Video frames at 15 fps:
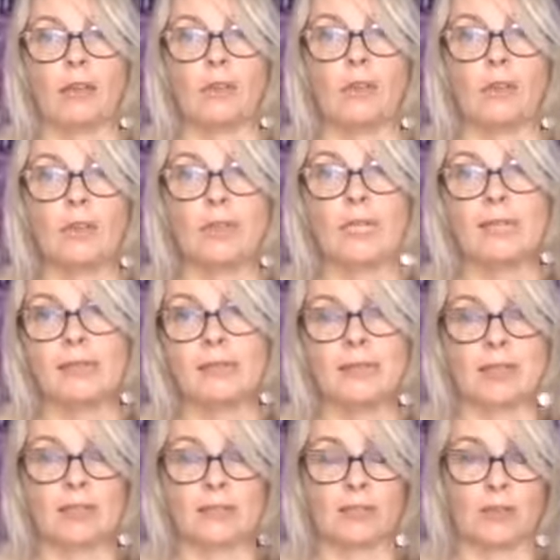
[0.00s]

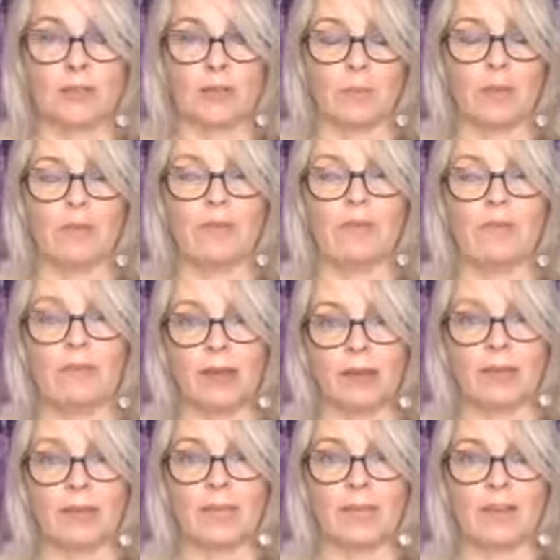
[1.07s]
listening to them and
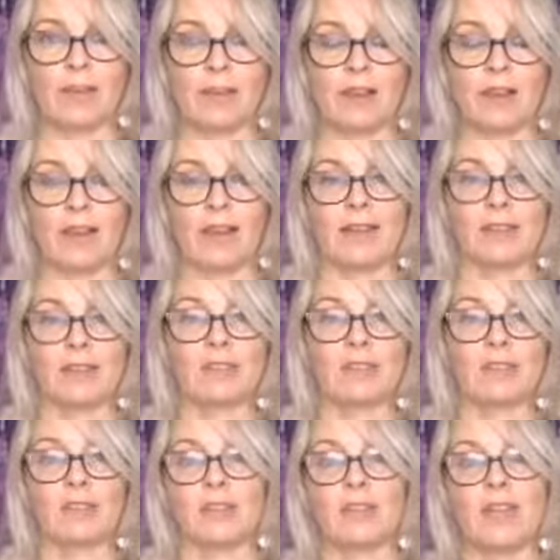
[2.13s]
following the
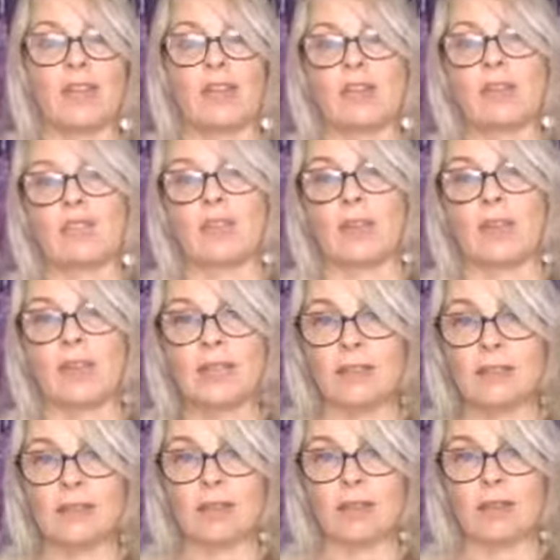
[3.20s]
guidance and starting to
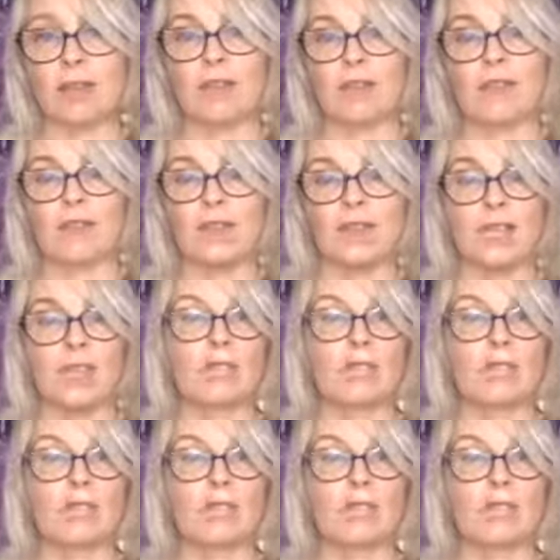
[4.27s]
heal your life